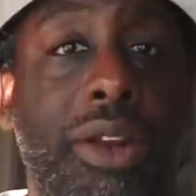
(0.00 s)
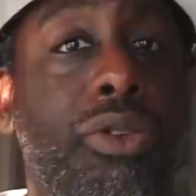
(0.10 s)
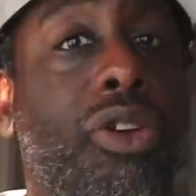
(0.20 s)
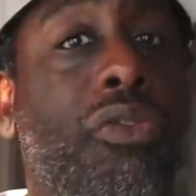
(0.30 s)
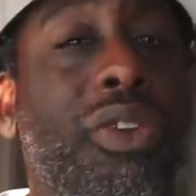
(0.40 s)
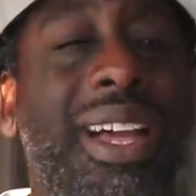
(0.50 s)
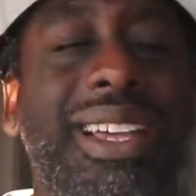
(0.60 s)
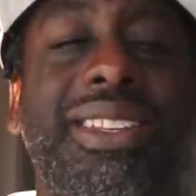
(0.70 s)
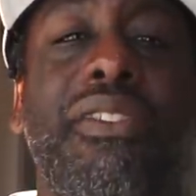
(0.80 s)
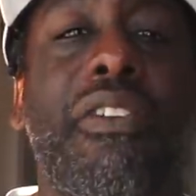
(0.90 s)
I don't know if you
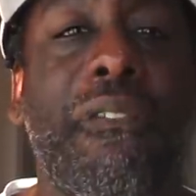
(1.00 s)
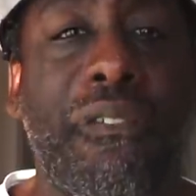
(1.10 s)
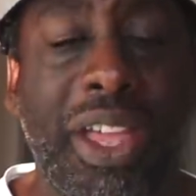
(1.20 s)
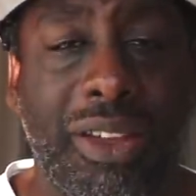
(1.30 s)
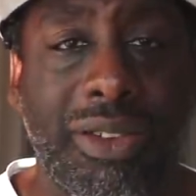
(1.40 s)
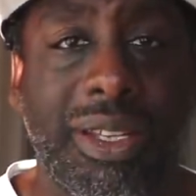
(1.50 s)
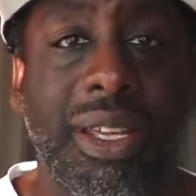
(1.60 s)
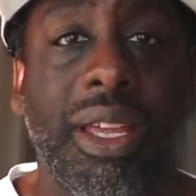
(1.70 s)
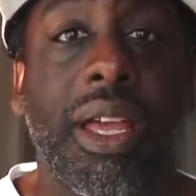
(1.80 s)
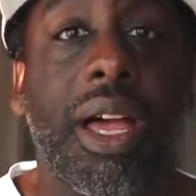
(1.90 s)
guys ever felt
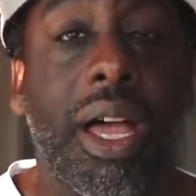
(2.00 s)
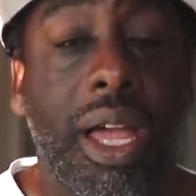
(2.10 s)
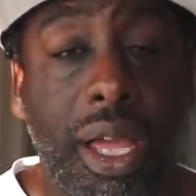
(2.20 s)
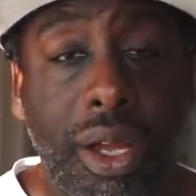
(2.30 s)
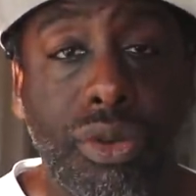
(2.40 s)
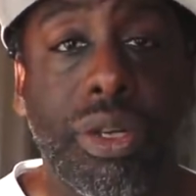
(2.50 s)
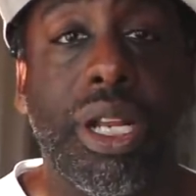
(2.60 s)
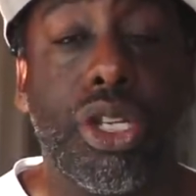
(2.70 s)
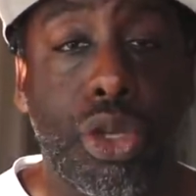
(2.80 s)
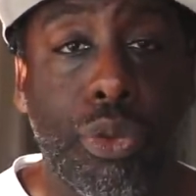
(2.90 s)

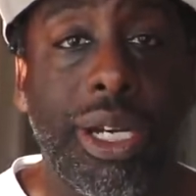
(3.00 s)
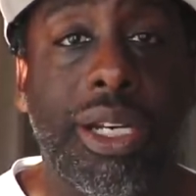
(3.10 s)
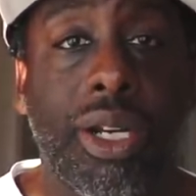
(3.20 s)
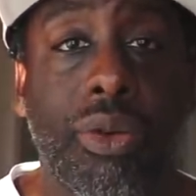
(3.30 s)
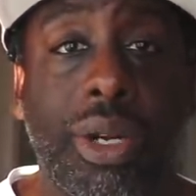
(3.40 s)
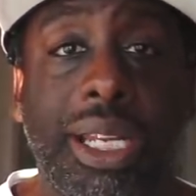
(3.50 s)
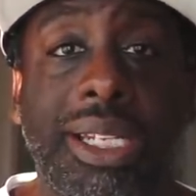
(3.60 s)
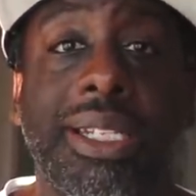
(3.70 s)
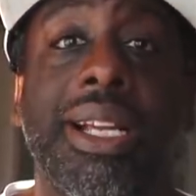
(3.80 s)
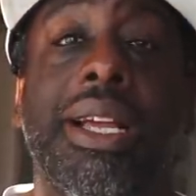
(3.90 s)
120
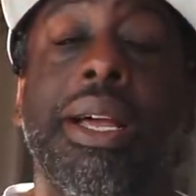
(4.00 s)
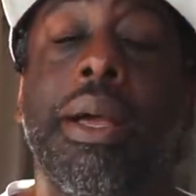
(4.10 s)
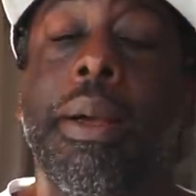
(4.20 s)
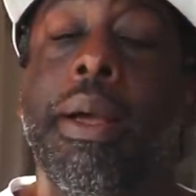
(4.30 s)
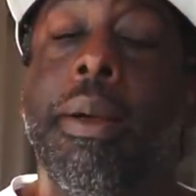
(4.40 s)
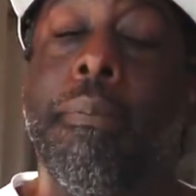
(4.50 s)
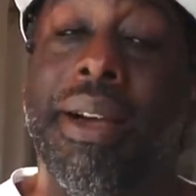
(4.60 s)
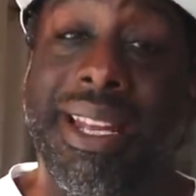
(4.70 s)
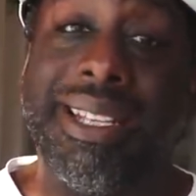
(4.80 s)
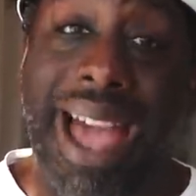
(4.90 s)
degrees,
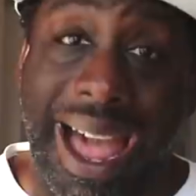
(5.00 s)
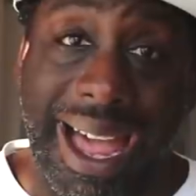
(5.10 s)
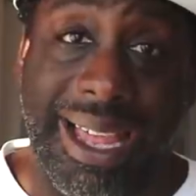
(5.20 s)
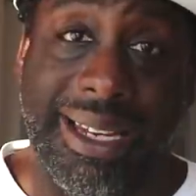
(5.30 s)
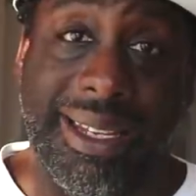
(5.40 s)
but it's hot.